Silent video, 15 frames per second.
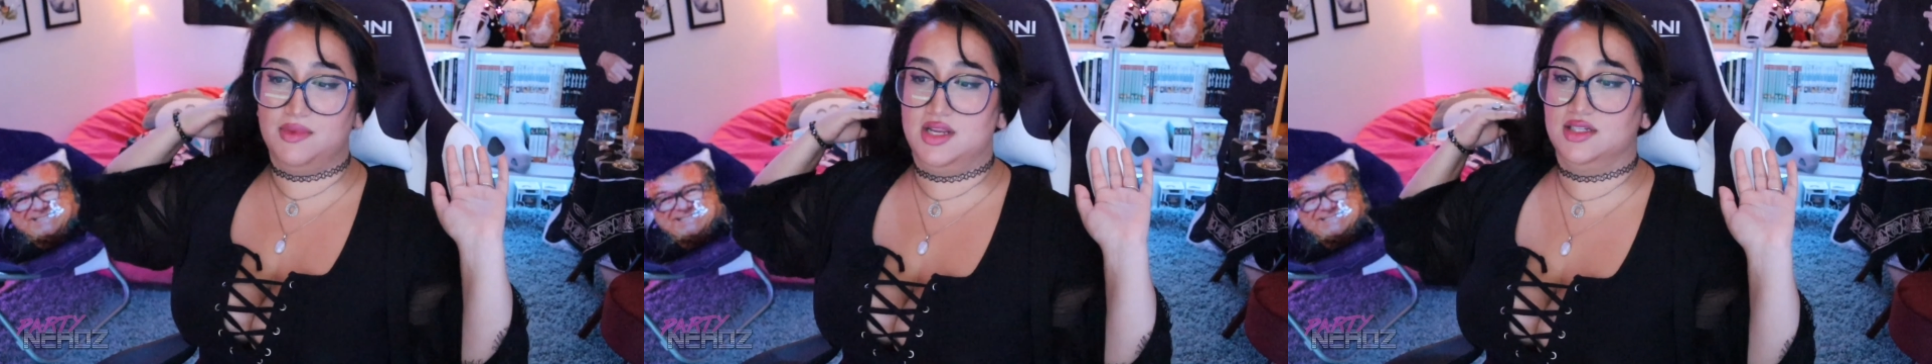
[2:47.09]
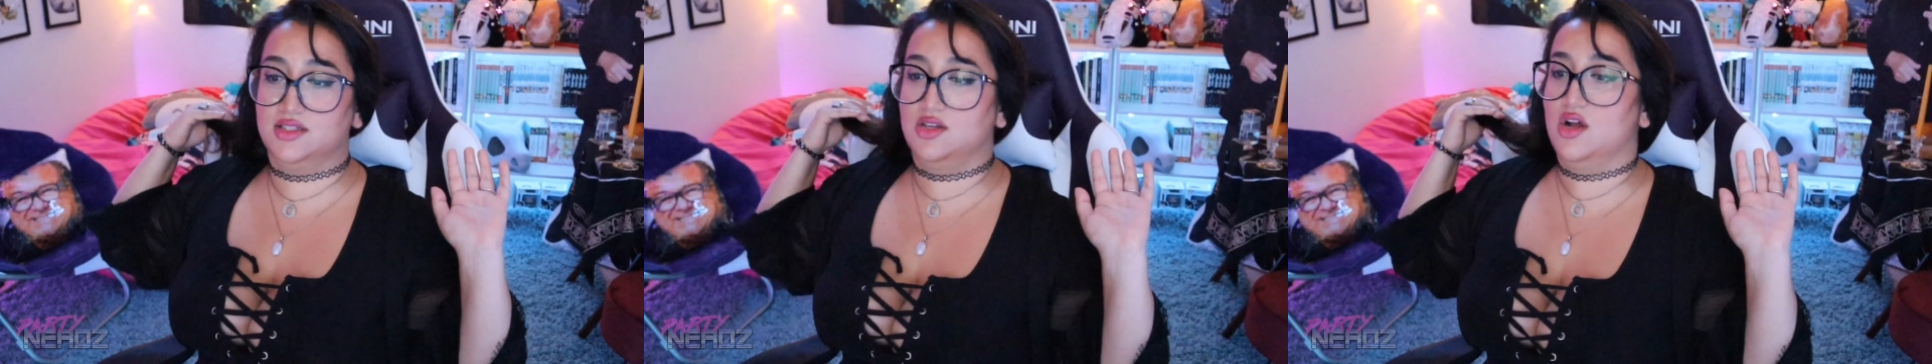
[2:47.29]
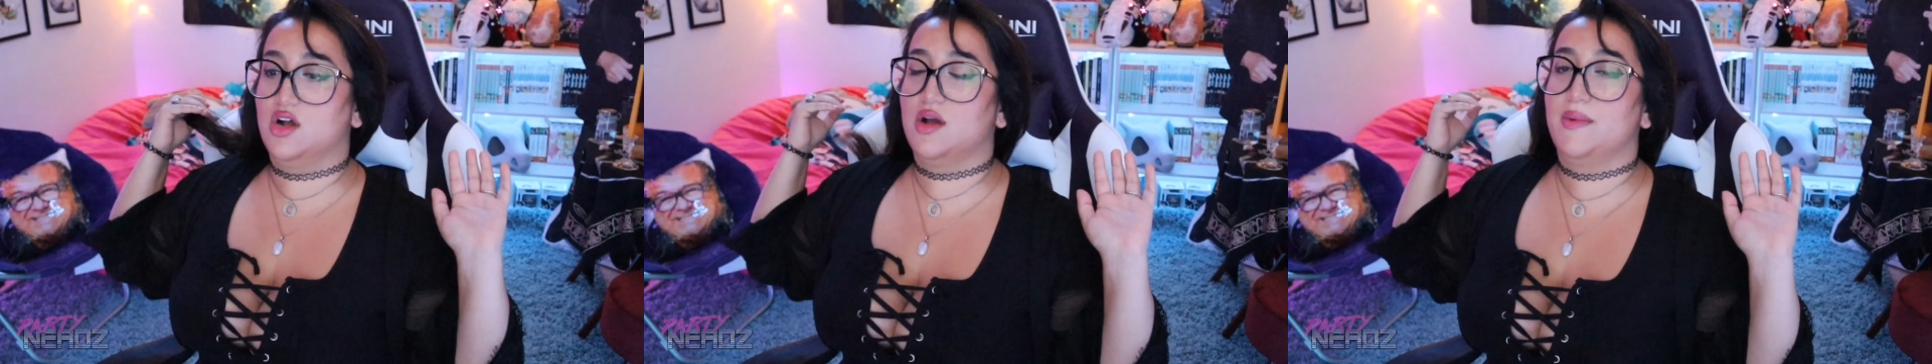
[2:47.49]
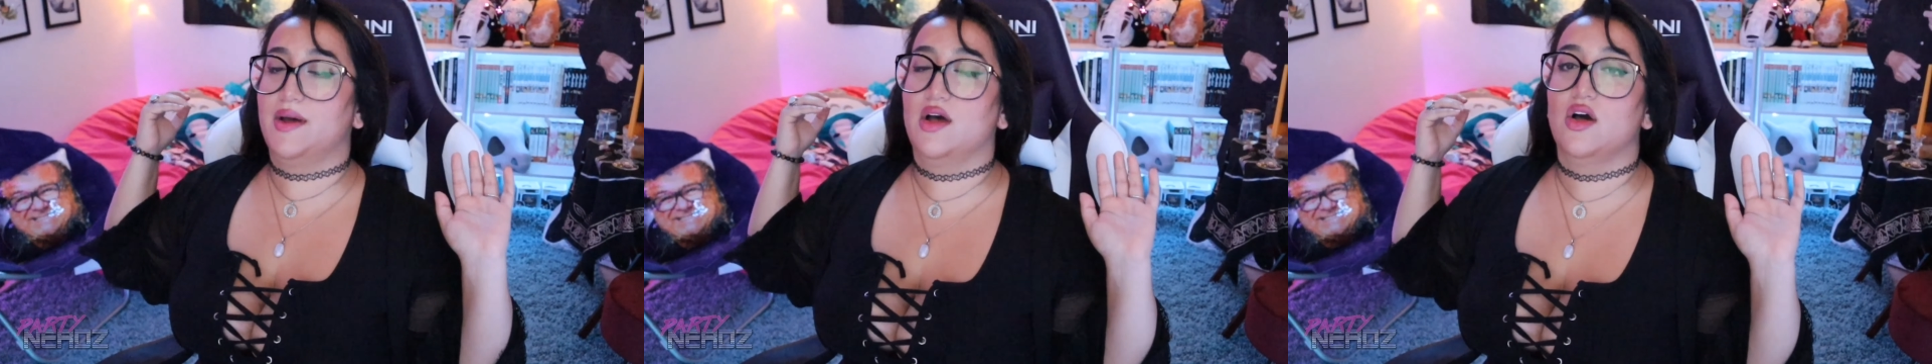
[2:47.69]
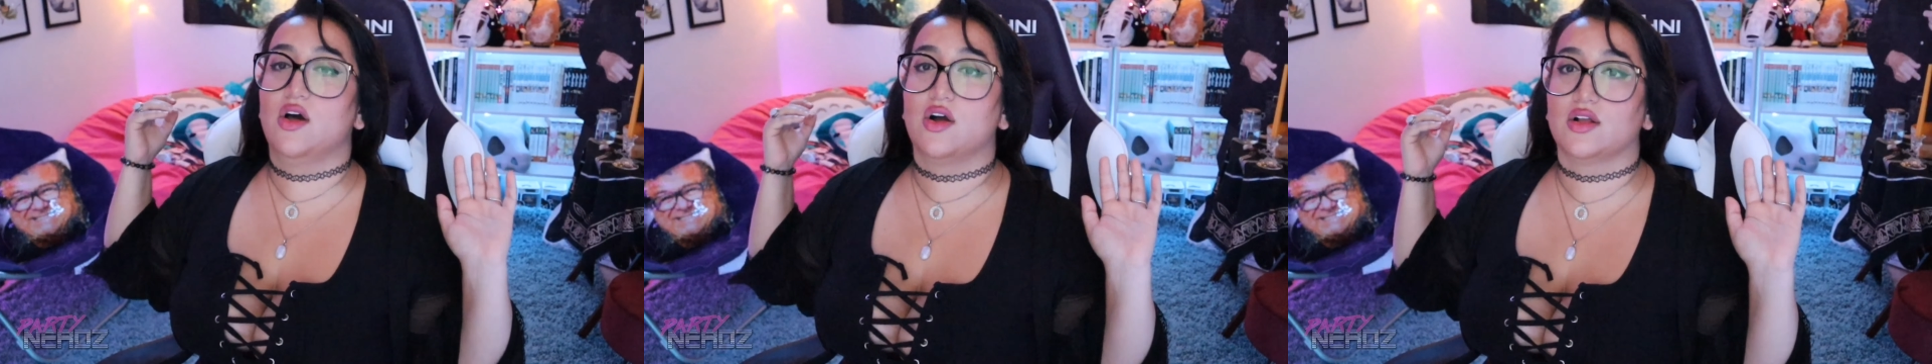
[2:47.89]
minute to talk
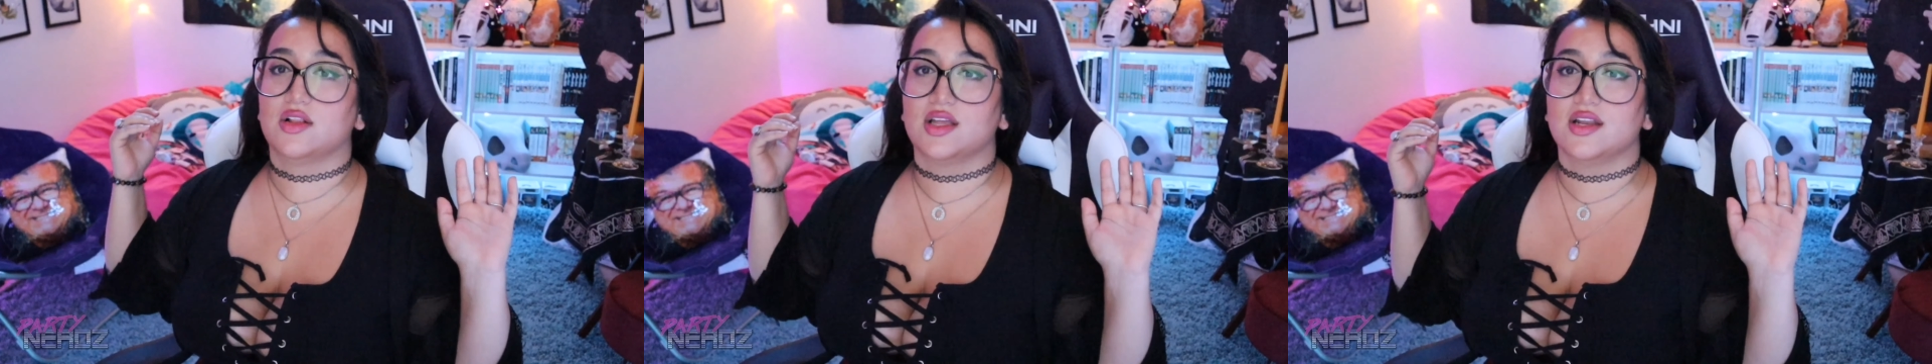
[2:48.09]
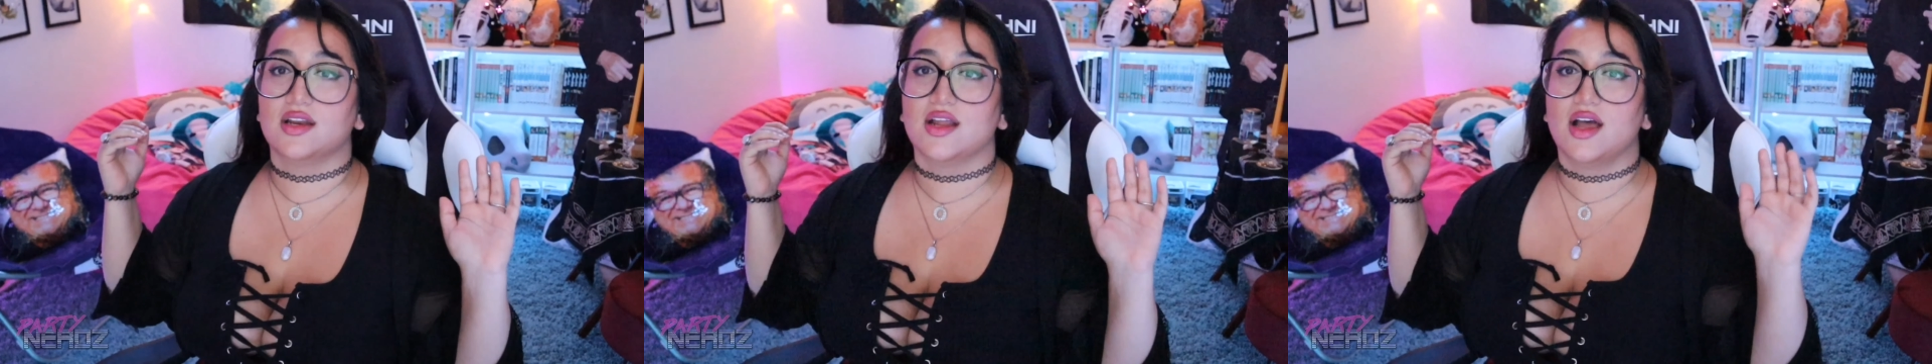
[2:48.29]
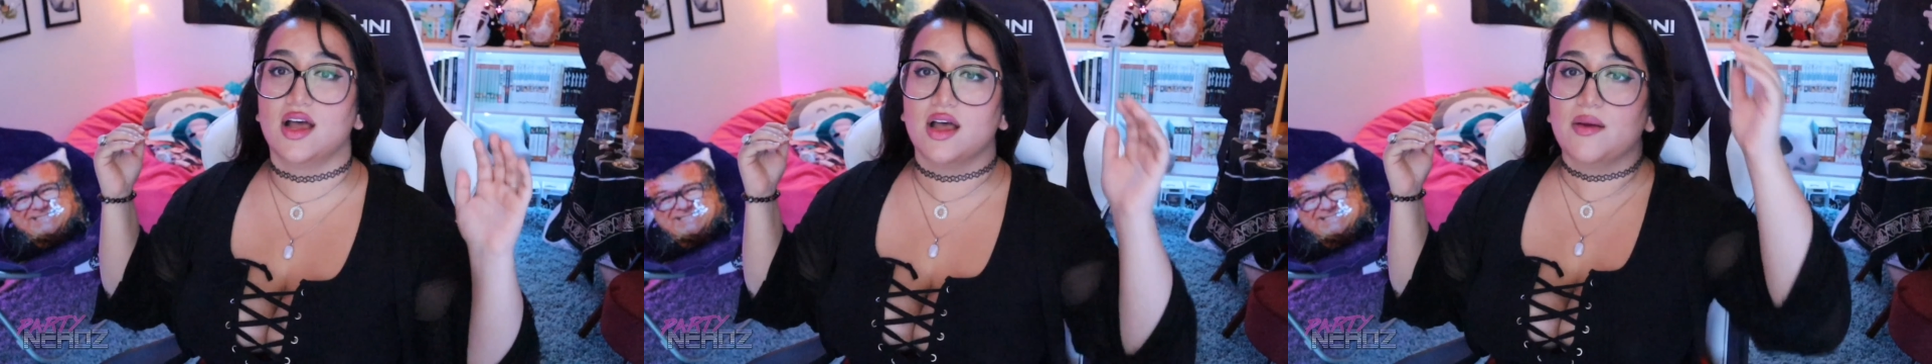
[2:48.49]
about Harlan.